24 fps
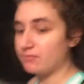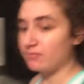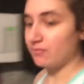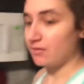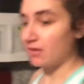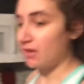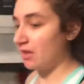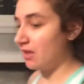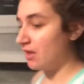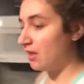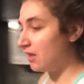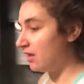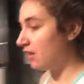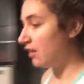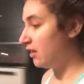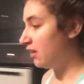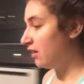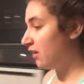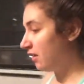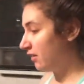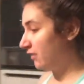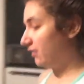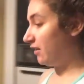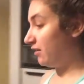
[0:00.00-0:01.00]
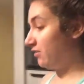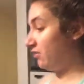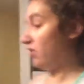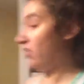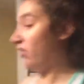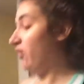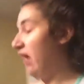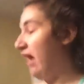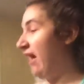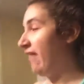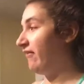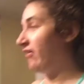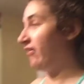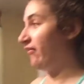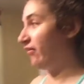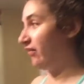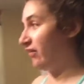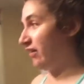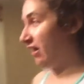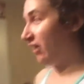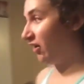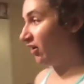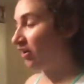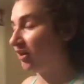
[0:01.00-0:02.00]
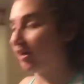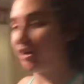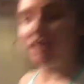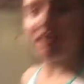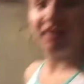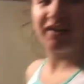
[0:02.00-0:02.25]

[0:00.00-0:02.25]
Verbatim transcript: I'm having a banana. That's all you're having for dinner?